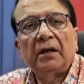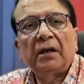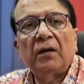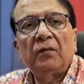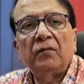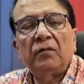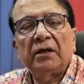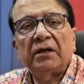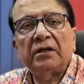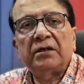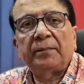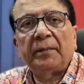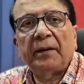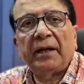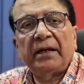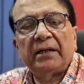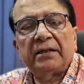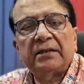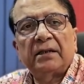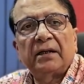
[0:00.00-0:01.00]
counter
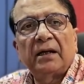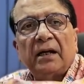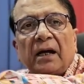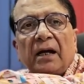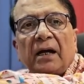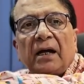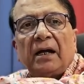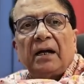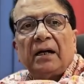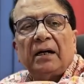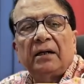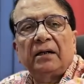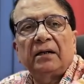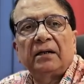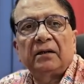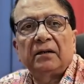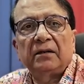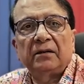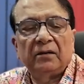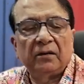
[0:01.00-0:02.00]
space
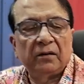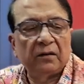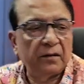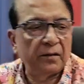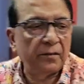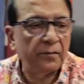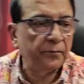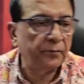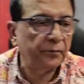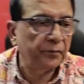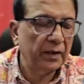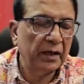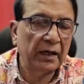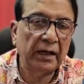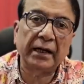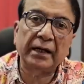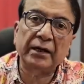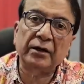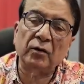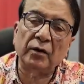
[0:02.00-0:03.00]
and the
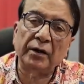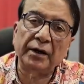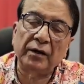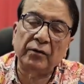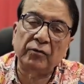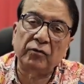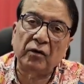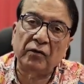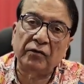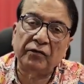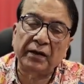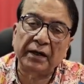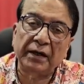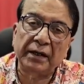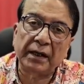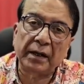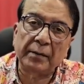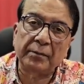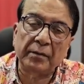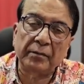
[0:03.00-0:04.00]
electronic warfare
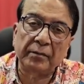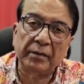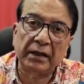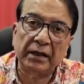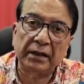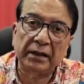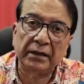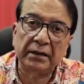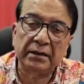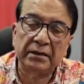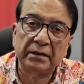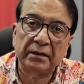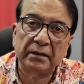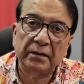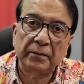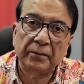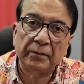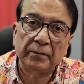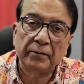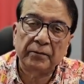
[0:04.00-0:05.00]
capabilities
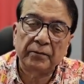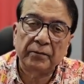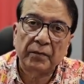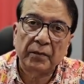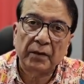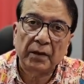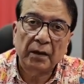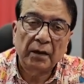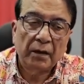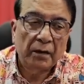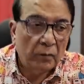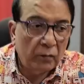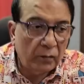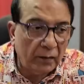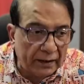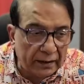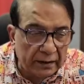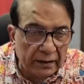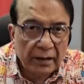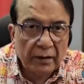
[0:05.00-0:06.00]

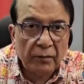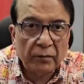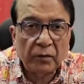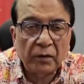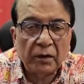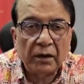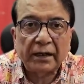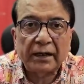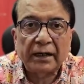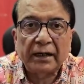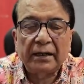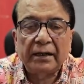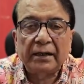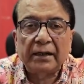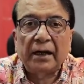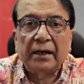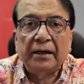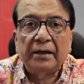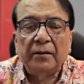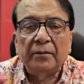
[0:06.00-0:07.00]
when they work in
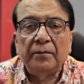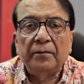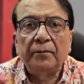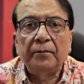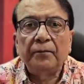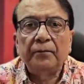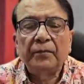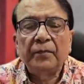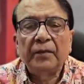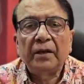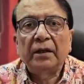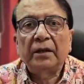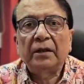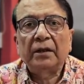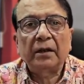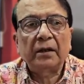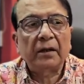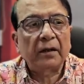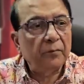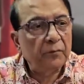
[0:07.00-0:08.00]
tandem
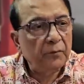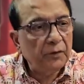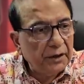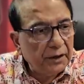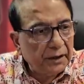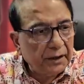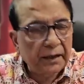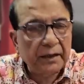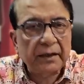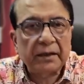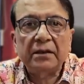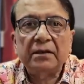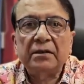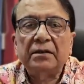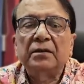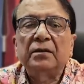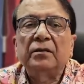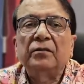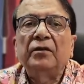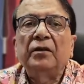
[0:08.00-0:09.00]
the
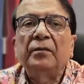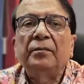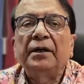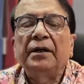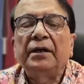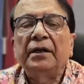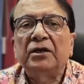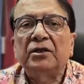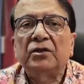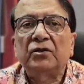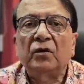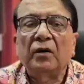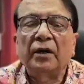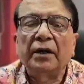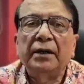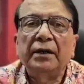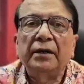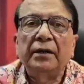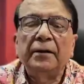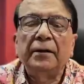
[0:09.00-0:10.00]
communications will be
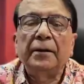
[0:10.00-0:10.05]
destroyed.